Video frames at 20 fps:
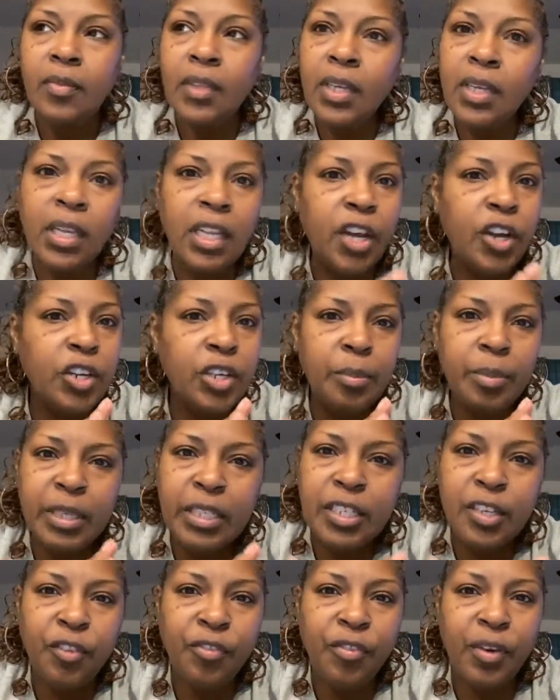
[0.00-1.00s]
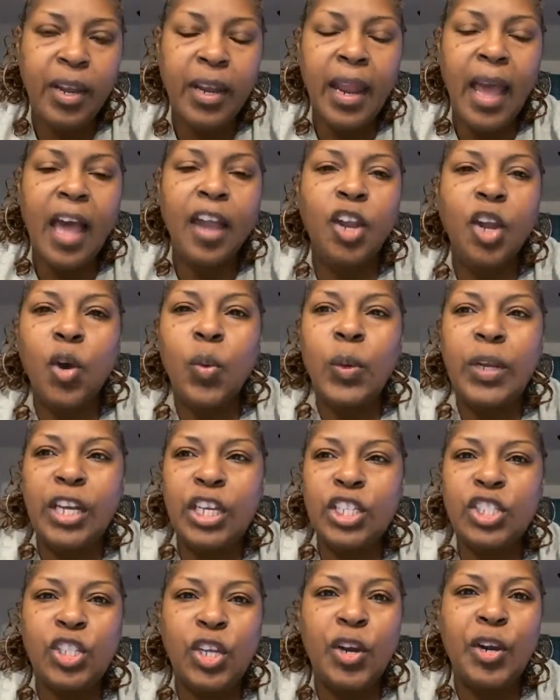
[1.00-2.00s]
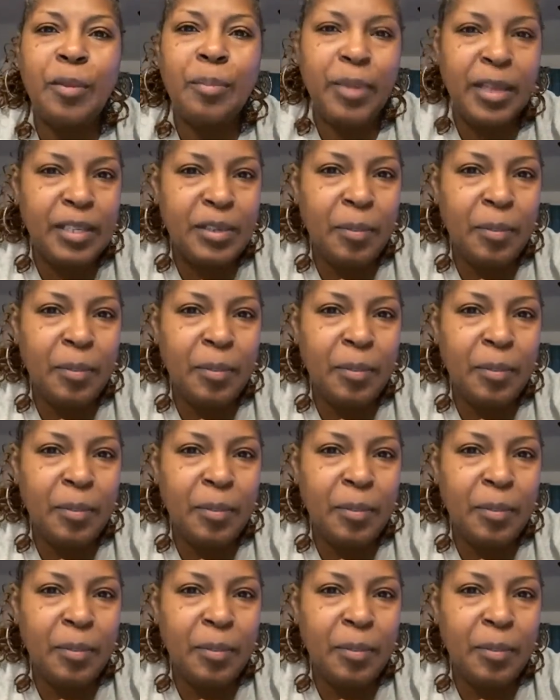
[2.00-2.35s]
Learn to be different. I know when I started pen